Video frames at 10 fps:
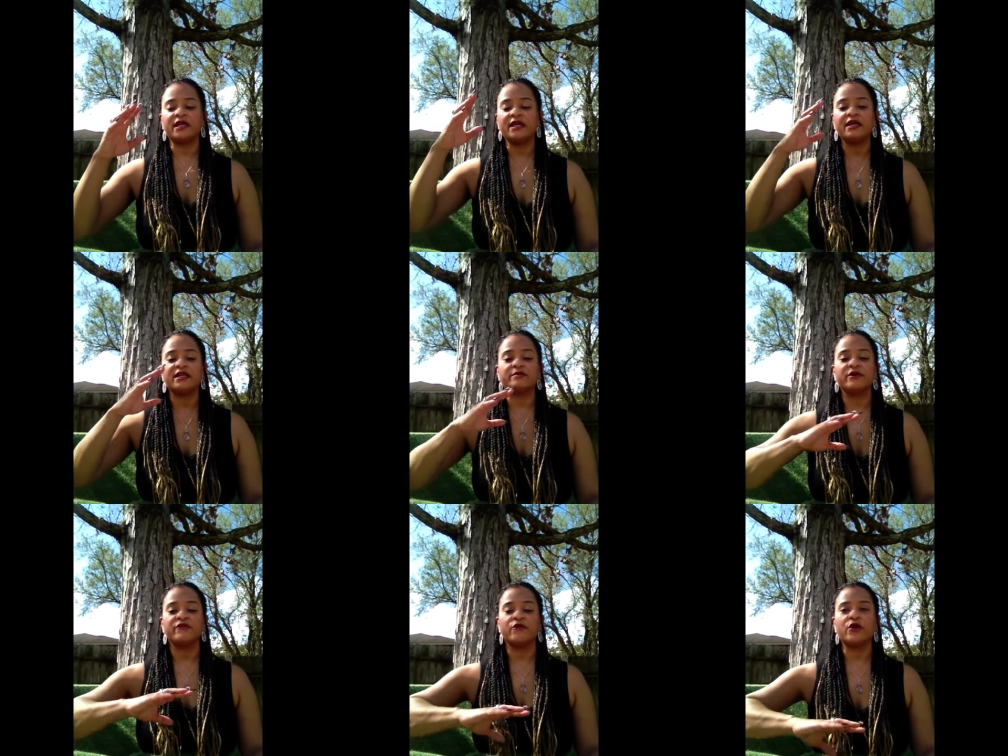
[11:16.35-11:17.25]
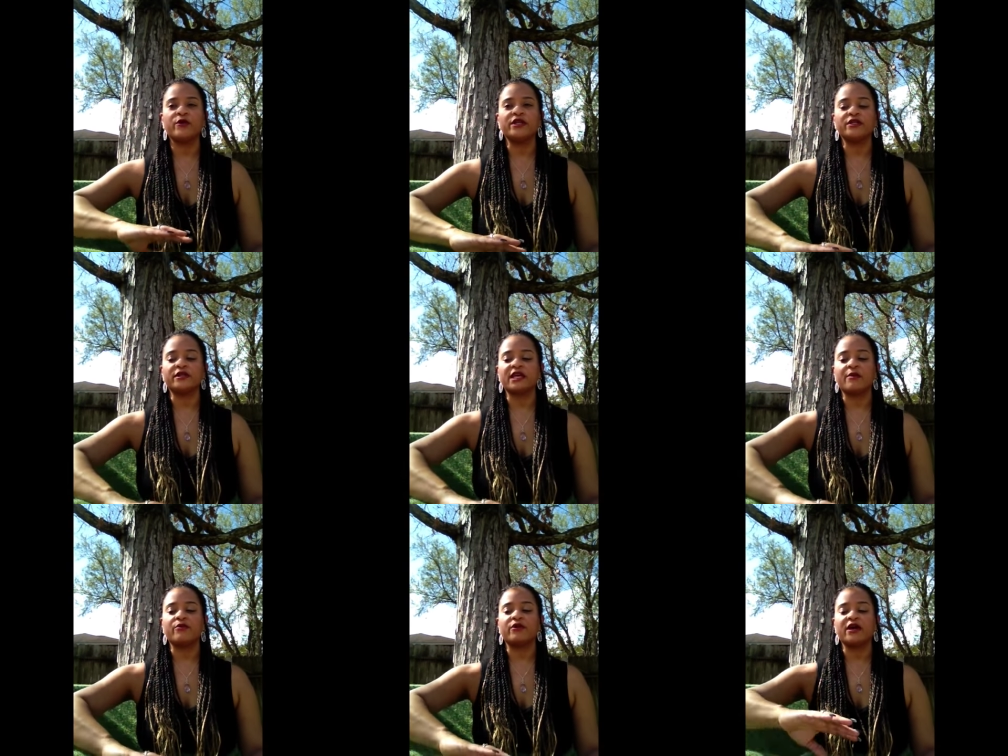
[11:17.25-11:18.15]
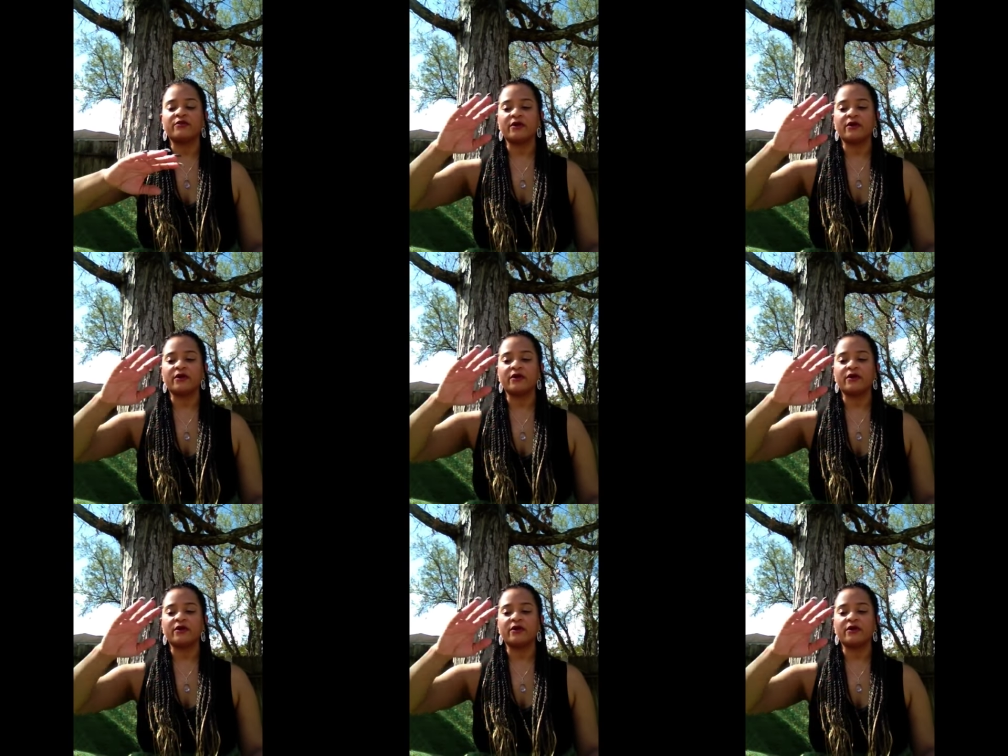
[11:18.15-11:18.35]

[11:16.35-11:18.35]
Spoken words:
in us before we took that breath.